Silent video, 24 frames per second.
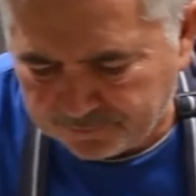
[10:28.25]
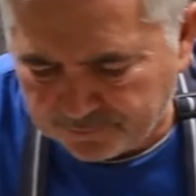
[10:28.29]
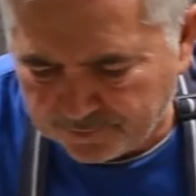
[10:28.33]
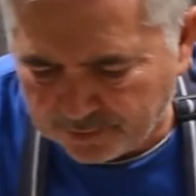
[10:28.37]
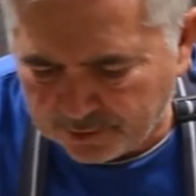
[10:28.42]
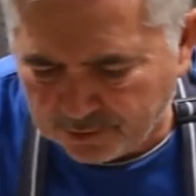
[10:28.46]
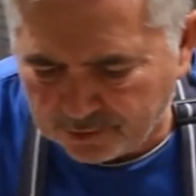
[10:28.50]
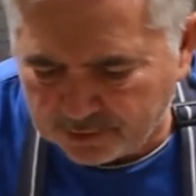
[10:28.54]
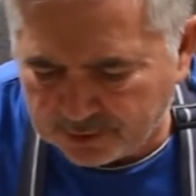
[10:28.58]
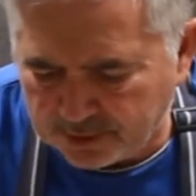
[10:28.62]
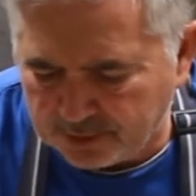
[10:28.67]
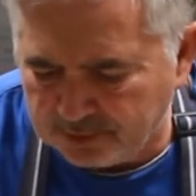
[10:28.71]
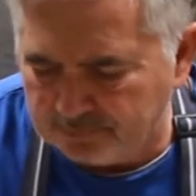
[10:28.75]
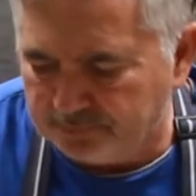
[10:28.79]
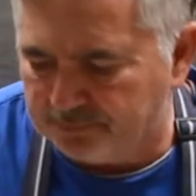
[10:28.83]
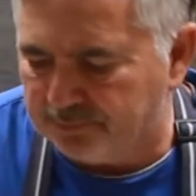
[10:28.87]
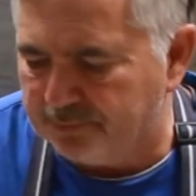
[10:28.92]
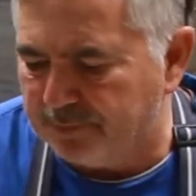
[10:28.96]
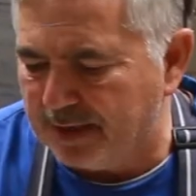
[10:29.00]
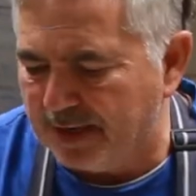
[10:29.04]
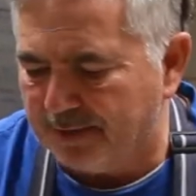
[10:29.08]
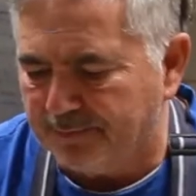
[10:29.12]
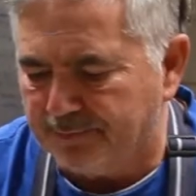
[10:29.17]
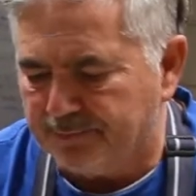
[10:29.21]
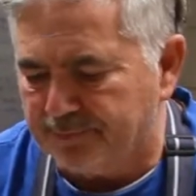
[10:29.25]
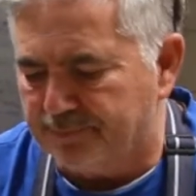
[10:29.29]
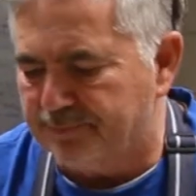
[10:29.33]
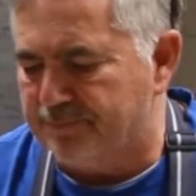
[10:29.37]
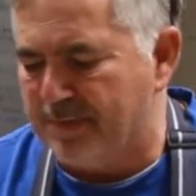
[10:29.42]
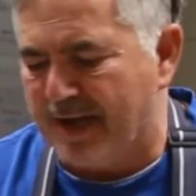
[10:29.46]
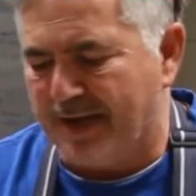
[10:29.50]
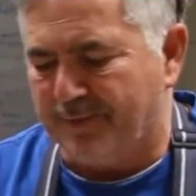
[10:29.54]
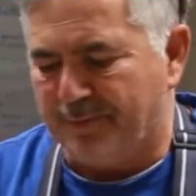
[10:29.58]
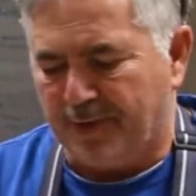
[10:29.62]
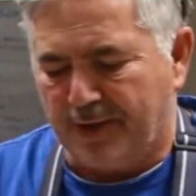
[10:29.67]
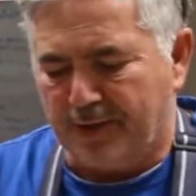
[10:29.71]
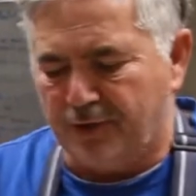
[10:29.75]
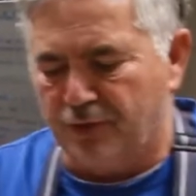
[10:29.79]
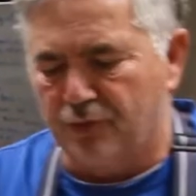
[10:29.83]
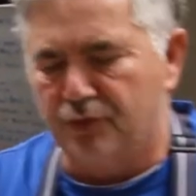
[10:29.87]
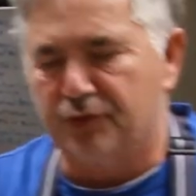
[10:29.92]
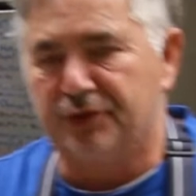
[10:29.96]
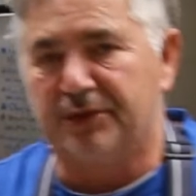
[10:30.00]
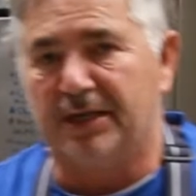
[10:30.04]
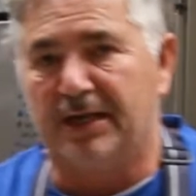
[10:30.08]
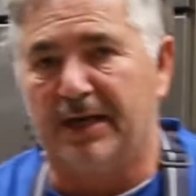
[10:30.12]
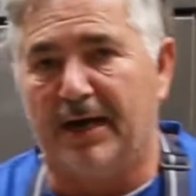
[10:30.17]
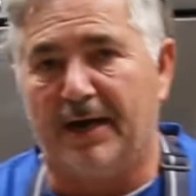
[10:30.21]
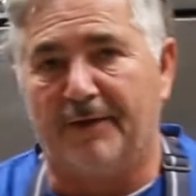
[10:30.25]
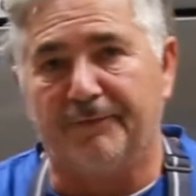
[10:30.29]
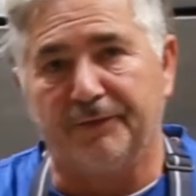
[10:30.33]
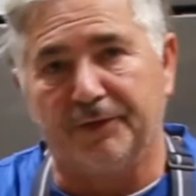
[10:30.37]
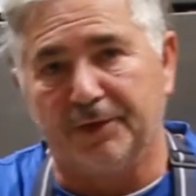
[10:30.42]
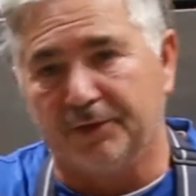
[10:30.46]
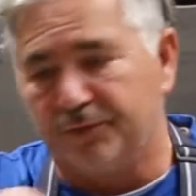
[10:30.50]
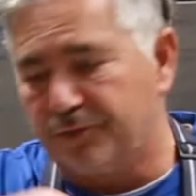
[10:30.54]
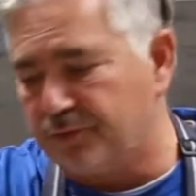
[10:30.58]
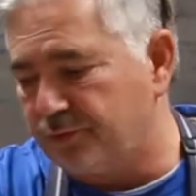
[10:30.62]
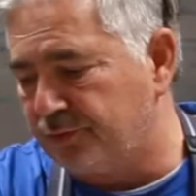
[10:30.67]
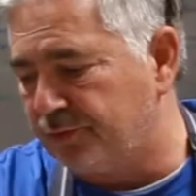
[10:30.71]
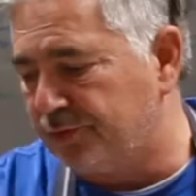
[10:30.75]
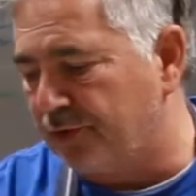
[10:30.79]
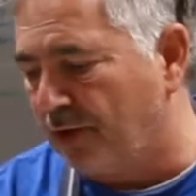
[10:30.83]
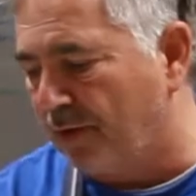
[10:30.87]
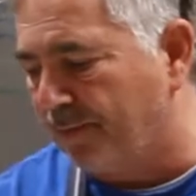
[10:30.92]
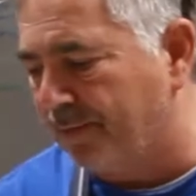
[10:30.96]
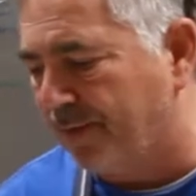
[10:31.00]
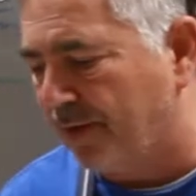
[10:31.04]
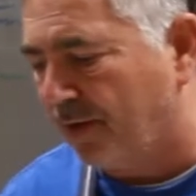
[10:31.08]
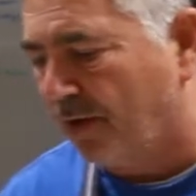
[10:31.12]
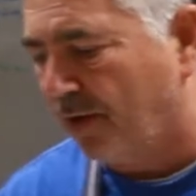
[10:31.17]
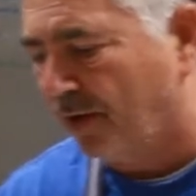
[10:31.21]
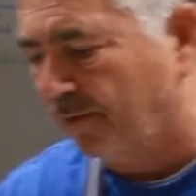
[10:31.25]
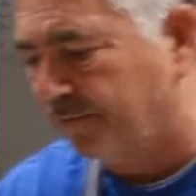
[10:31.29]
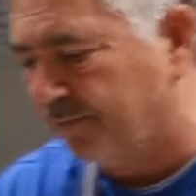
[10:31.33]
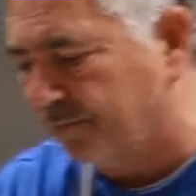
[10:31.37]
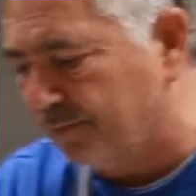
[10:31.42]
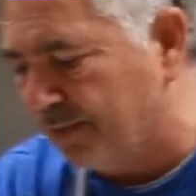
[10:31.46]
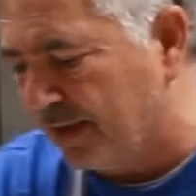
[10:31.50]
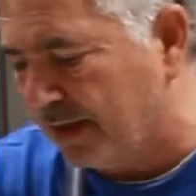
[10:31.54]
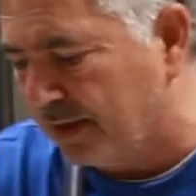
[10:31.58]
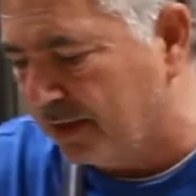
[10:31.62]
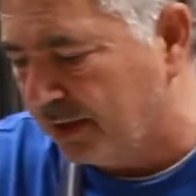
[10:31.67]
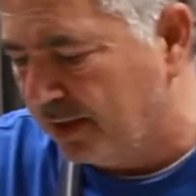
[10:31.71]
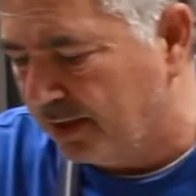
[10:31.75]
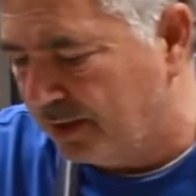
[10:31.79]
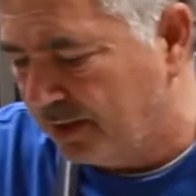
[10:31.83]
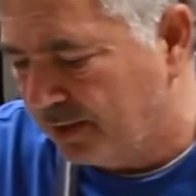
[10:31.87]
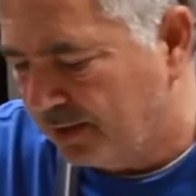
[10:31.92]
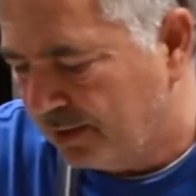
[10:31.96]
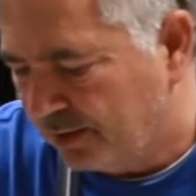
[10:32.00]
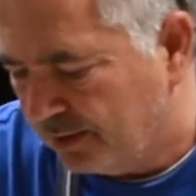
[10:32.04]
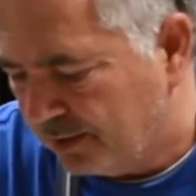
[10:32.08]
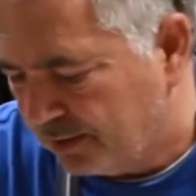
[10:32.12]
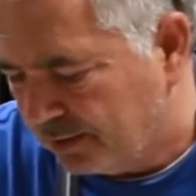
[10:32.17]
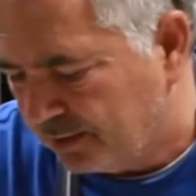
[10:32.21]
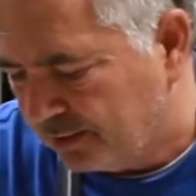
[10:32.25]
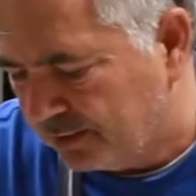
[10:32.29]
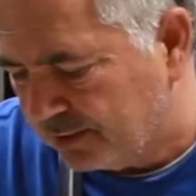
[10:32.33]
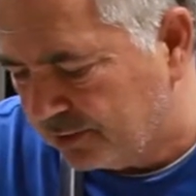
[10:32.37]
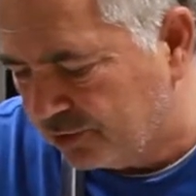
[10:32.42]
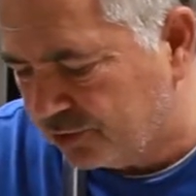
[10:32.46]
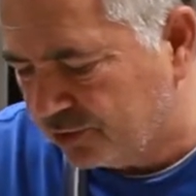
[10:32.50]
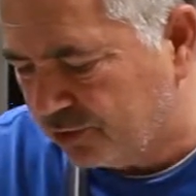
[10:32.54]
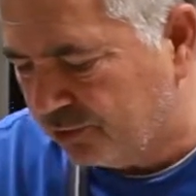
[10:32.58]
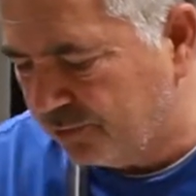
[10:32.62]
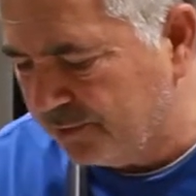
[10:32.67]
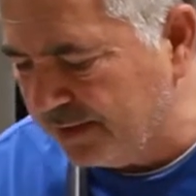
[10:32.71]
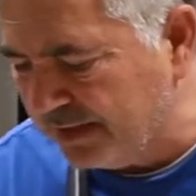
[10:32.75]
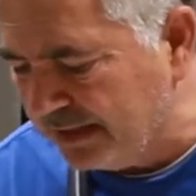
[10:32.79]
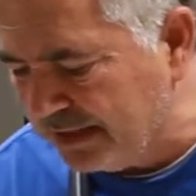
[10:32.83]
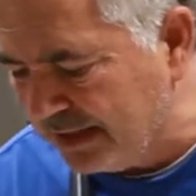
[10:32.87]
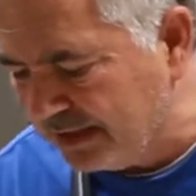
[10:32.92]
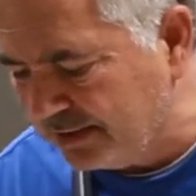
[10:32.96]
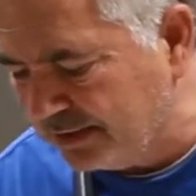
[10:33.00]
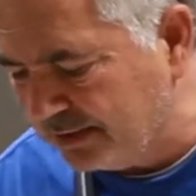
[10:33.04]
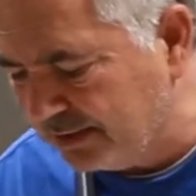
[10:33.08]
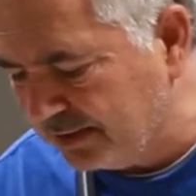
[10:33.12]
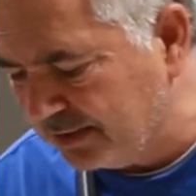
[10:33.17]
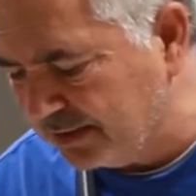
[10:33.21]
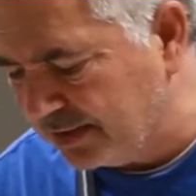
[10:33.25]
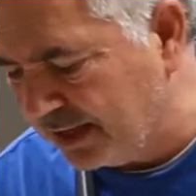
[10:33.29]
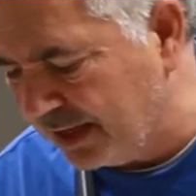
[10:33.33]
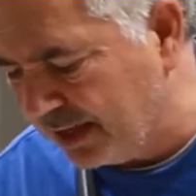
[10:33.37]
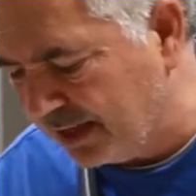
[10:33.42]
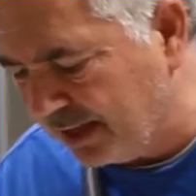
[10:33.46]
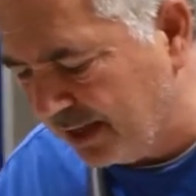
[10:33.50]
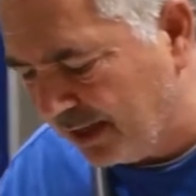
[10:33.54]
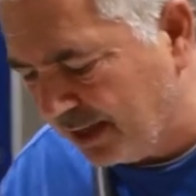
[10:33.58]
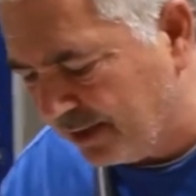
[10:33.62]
You can maybe use it after to top it off, but should be necessary.